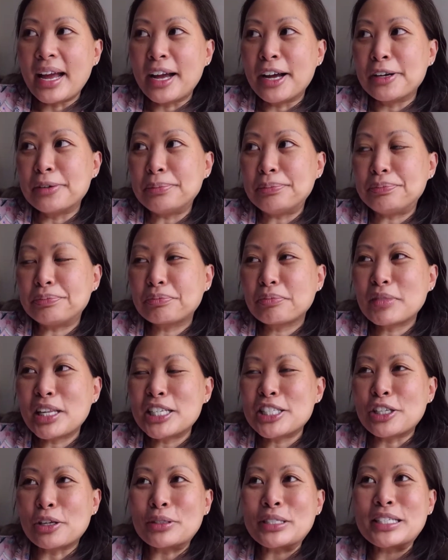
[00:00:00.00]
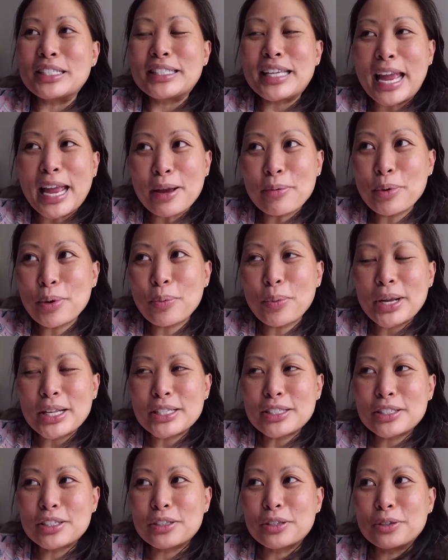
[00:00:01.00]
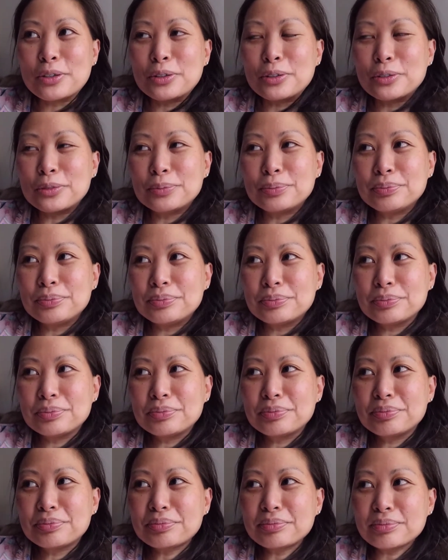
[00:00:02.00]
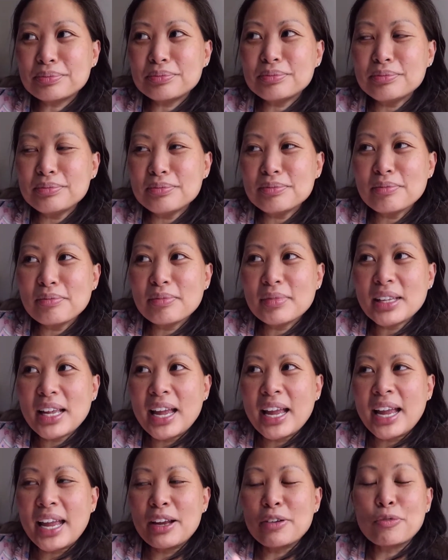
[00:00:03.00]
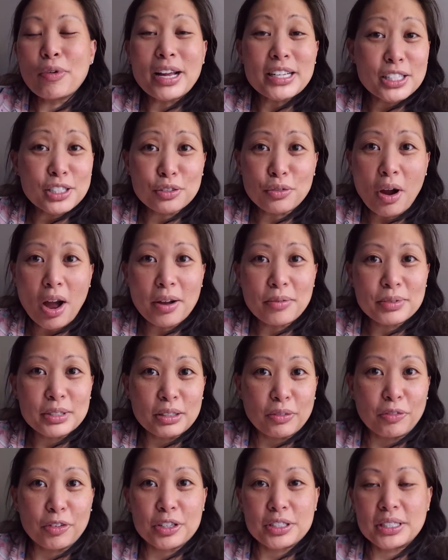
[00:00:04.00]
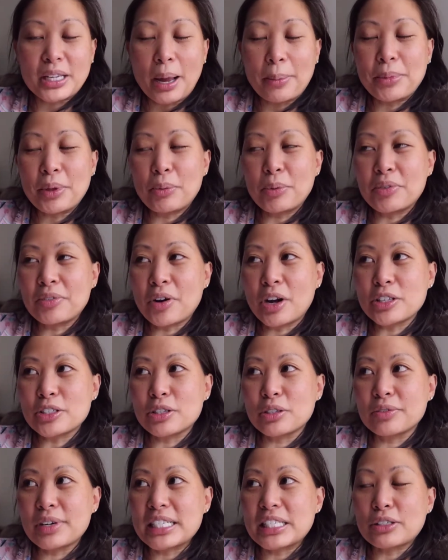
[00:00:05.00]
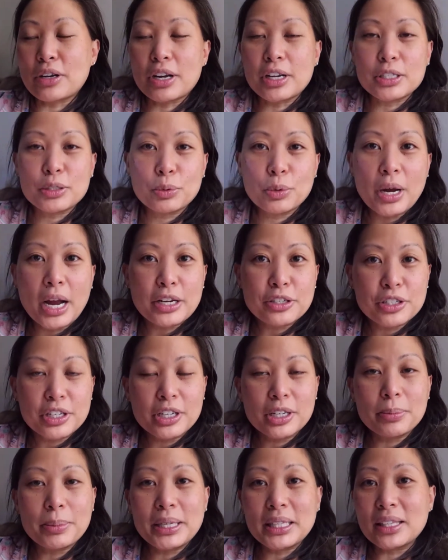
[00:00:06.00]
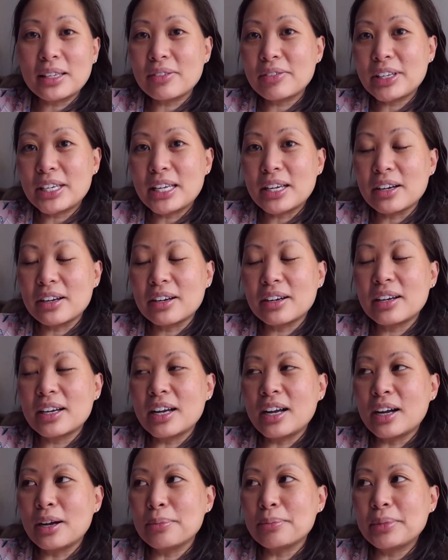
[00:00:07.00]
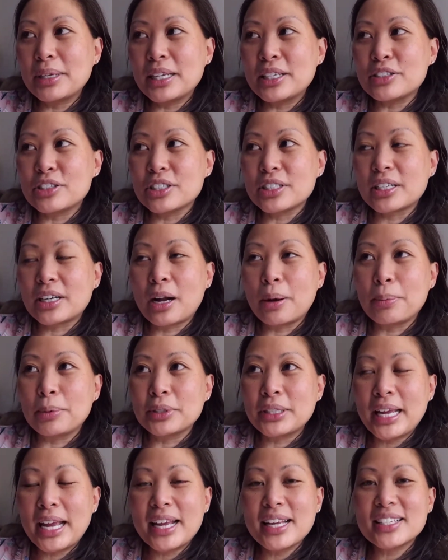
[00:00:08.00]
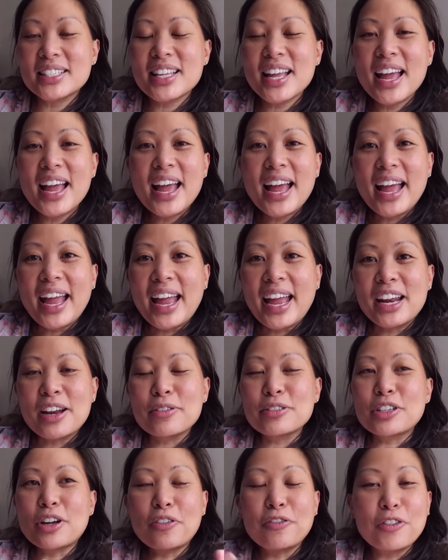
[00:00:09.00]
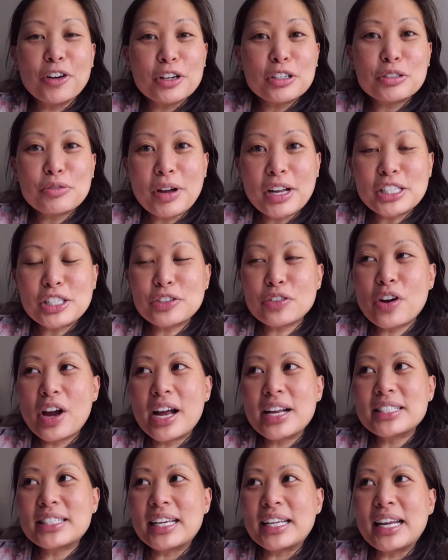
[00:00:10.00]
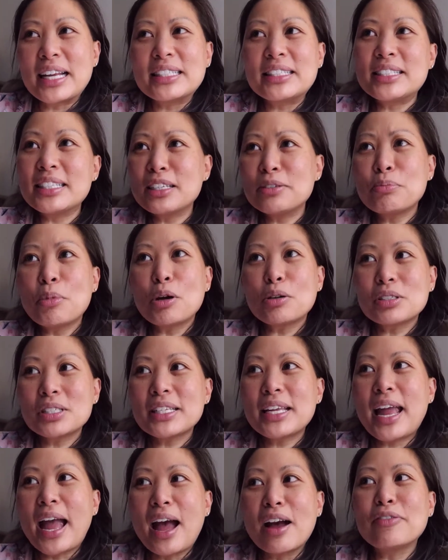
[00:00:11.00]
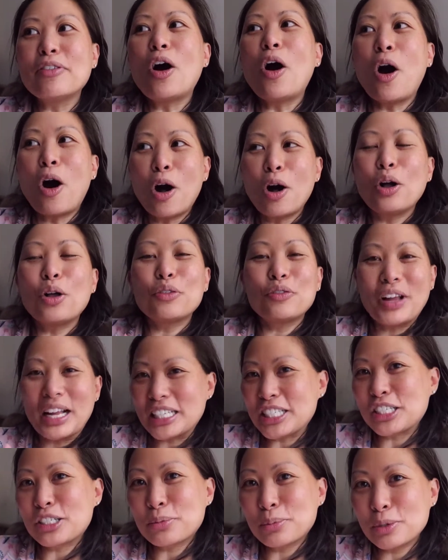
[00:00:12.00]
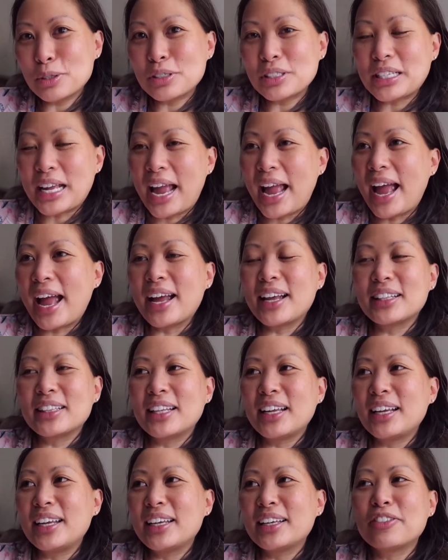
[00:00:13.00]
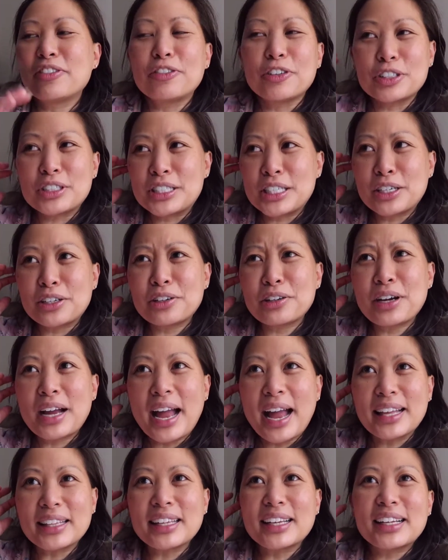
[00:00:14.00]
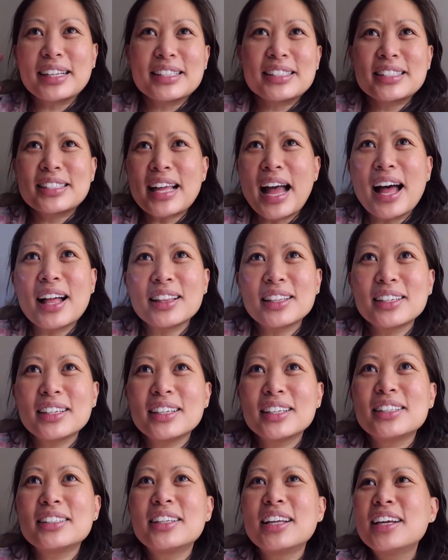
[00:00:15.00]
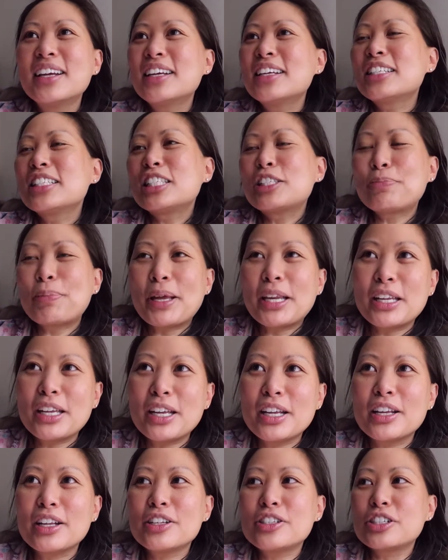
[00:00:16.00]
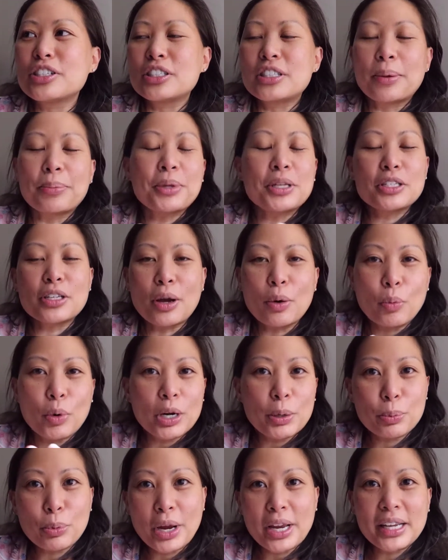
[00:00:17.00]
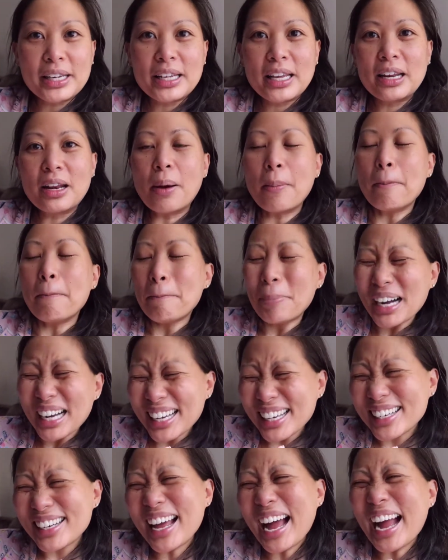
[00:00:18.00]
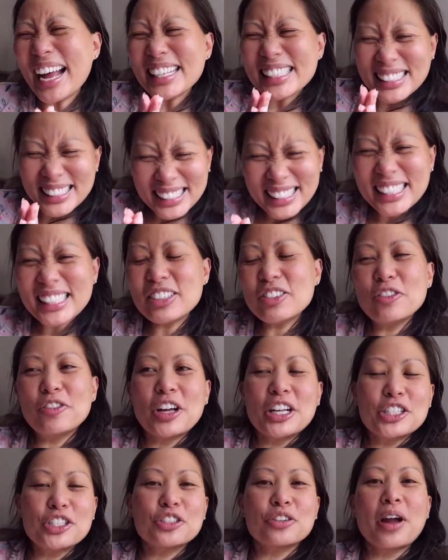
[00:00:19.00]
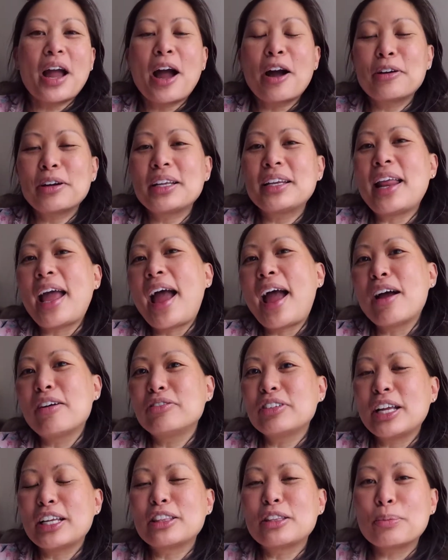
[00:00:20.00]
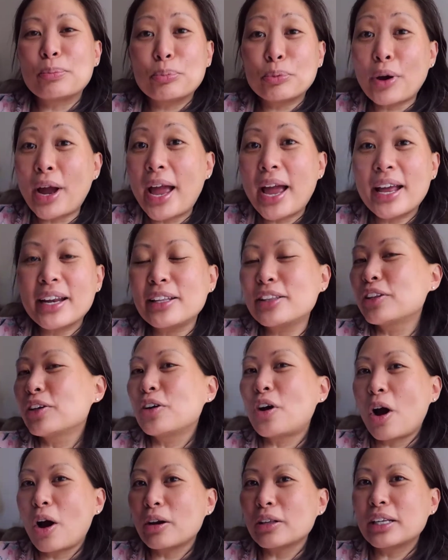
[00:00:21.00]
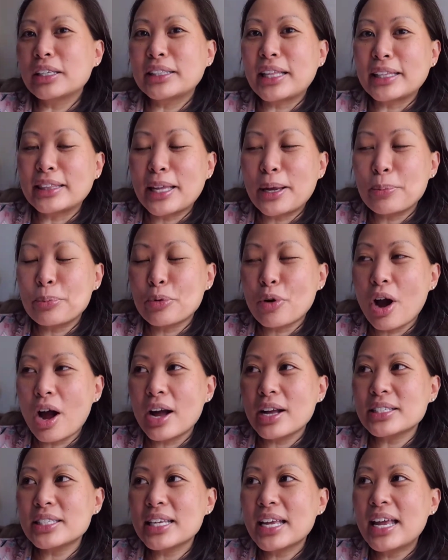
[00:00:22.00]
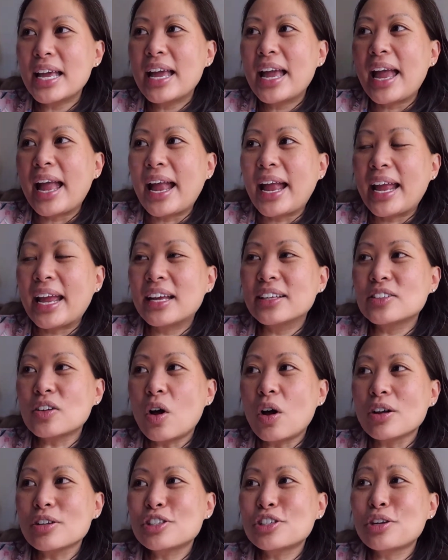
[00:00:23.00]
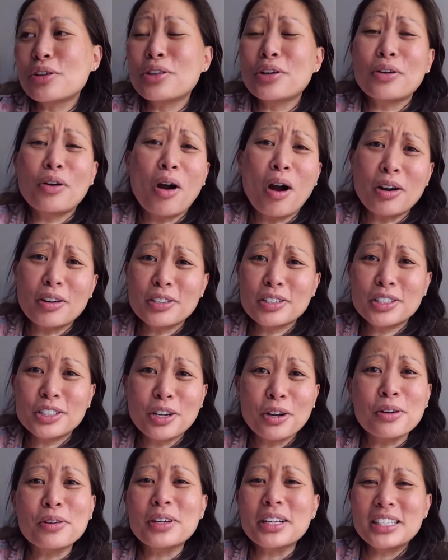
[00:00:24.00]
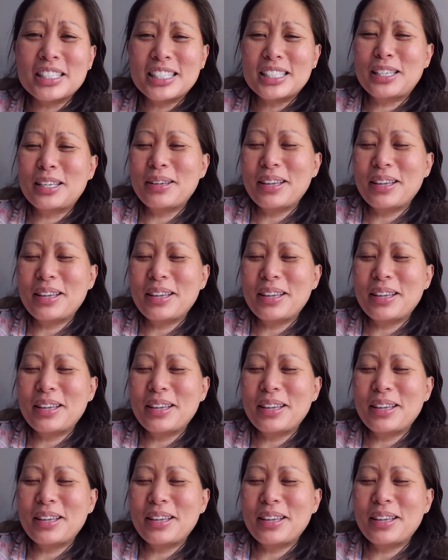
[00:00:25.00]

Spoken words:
So today we went to a restaurant. It was the first time that we've gone to a restaurant, because we're actually going to be leaving here in just a couple days, and it was our first restaurant, and I did mostly have all vegetables. I had, like, for dinner I had like a salad, spinach and something, so I want to break it in, but I did venture out and have like the bread and the garlic that they brought, and also their artichoke dip.